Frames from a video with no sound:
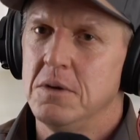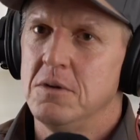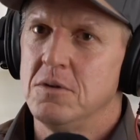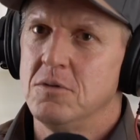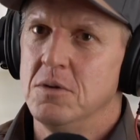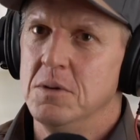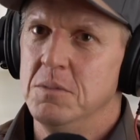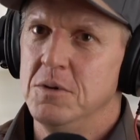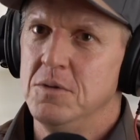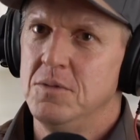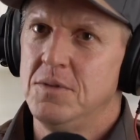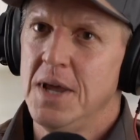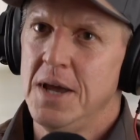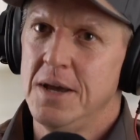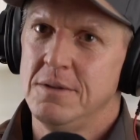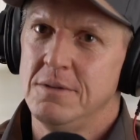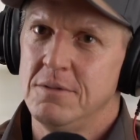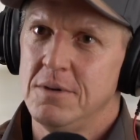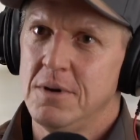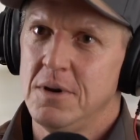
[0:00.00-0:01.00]
So we moved
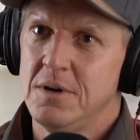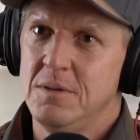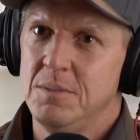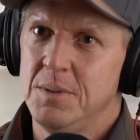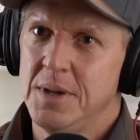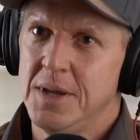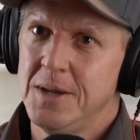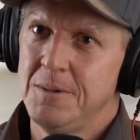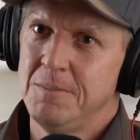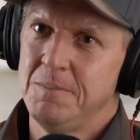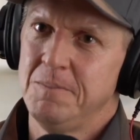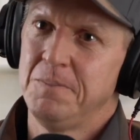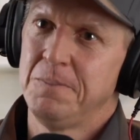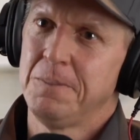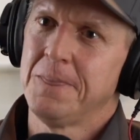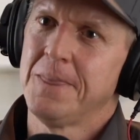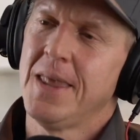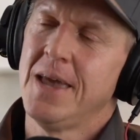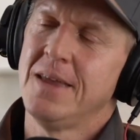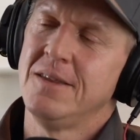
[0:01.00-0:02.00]
down the road a bit
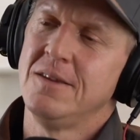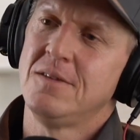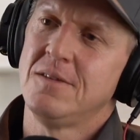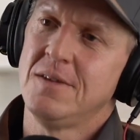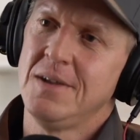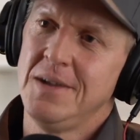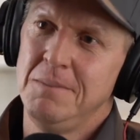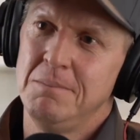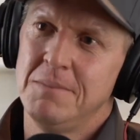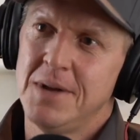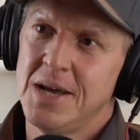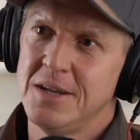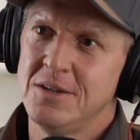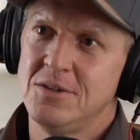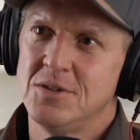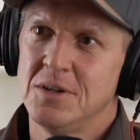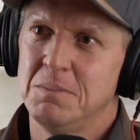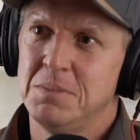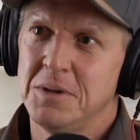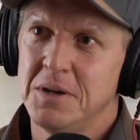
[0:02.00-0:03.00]
and the team
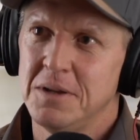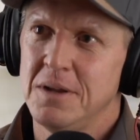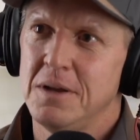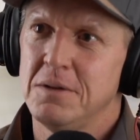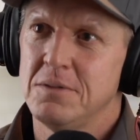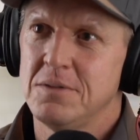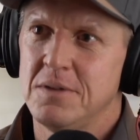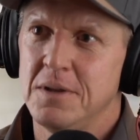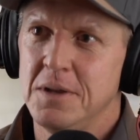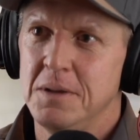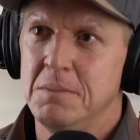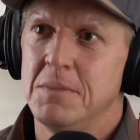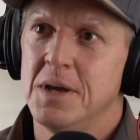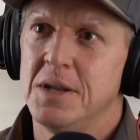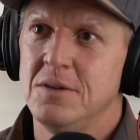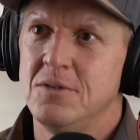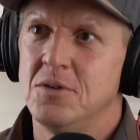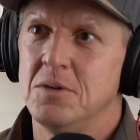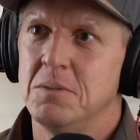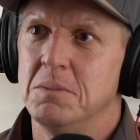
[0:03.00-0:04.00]
manager, Birdhouse team
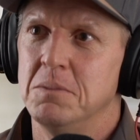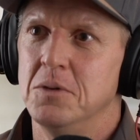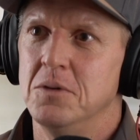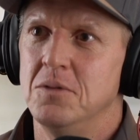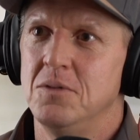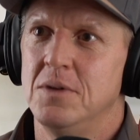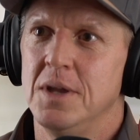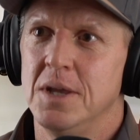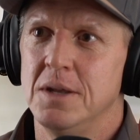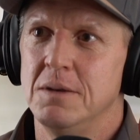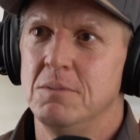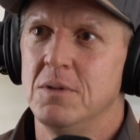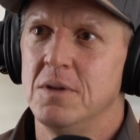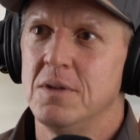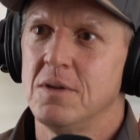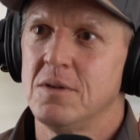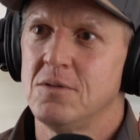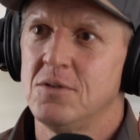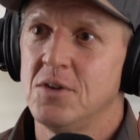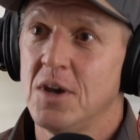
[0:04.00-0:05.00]
manager, moved in with
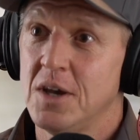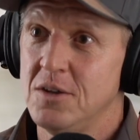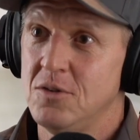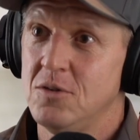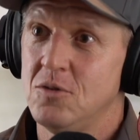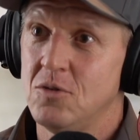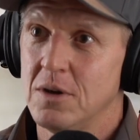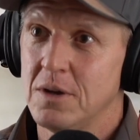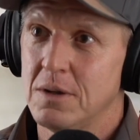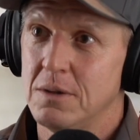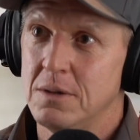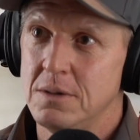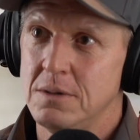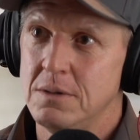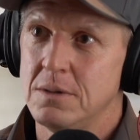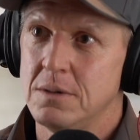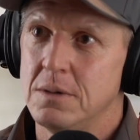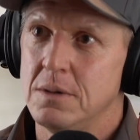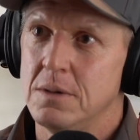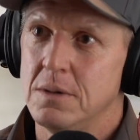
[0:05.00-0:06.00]
us, Jay
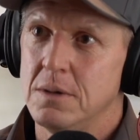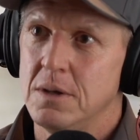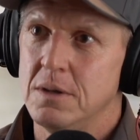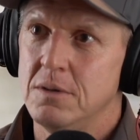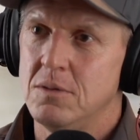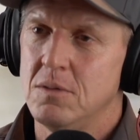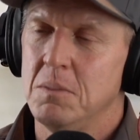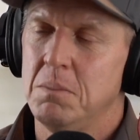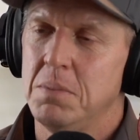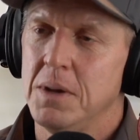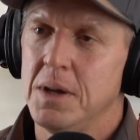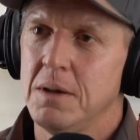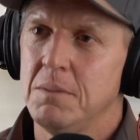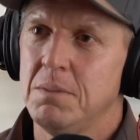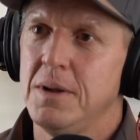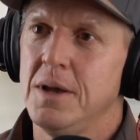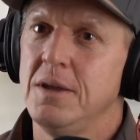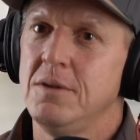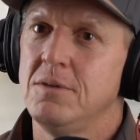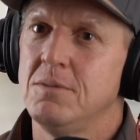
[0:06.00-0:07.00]
Strickland, into a bigger
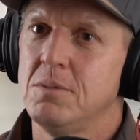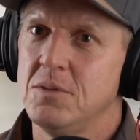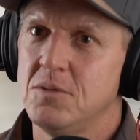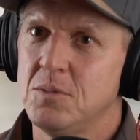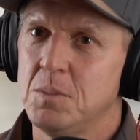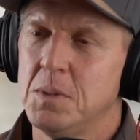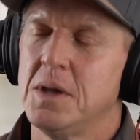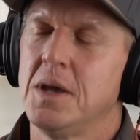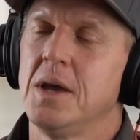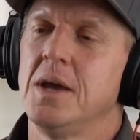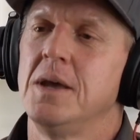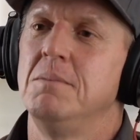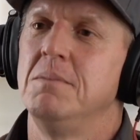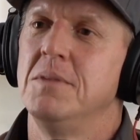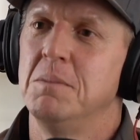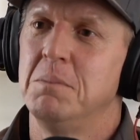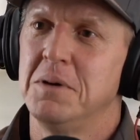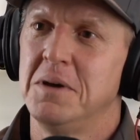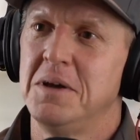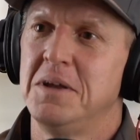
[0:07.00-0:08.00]
place which became
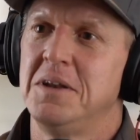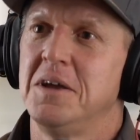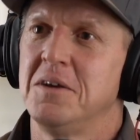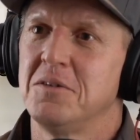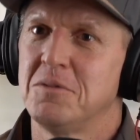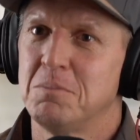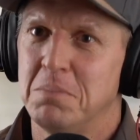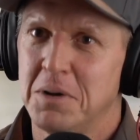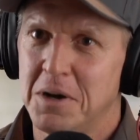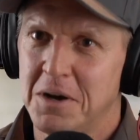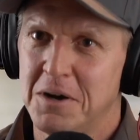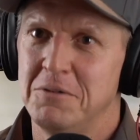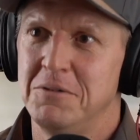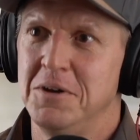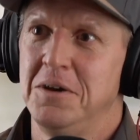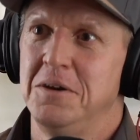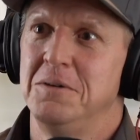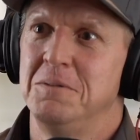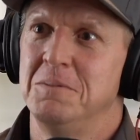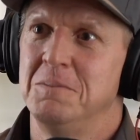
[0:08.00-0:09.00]
the Birdhouse
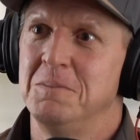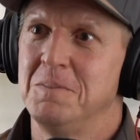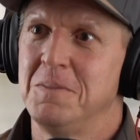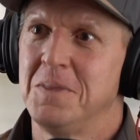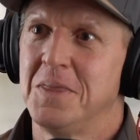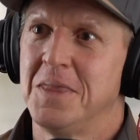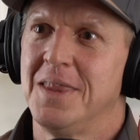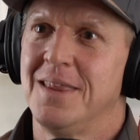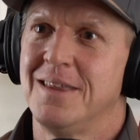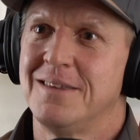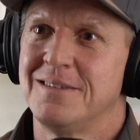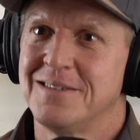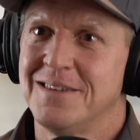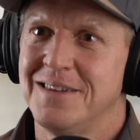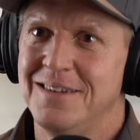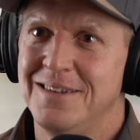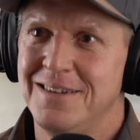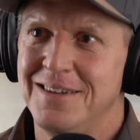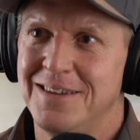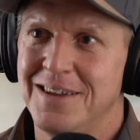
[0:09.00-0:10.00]
Barrio. This
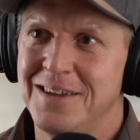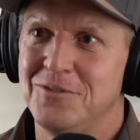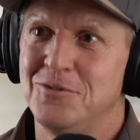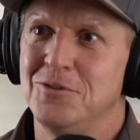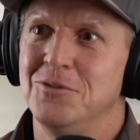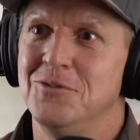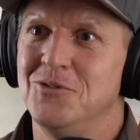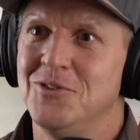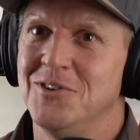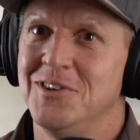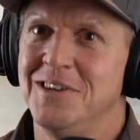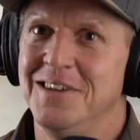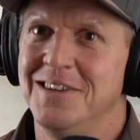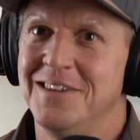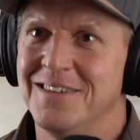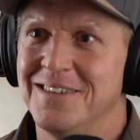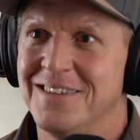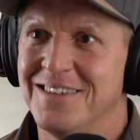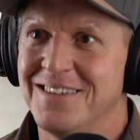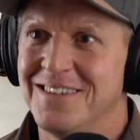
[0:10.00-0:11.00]
like legendary
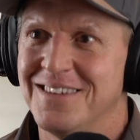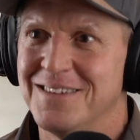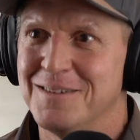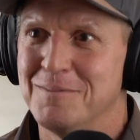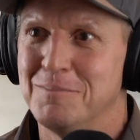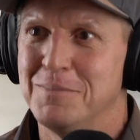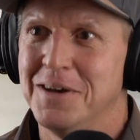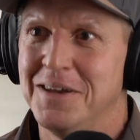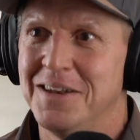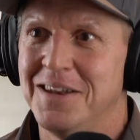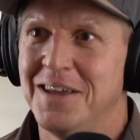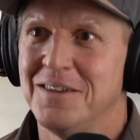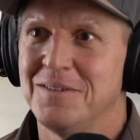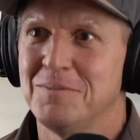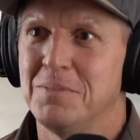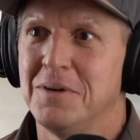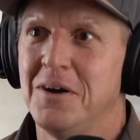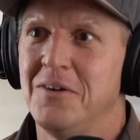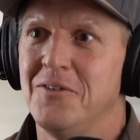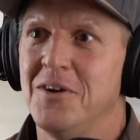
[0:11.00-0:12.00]
Birdhouse
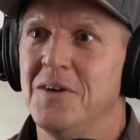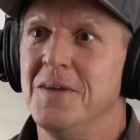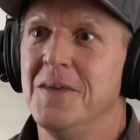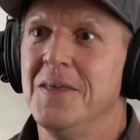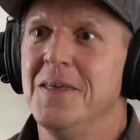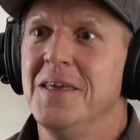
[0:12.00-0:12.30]
Barrio.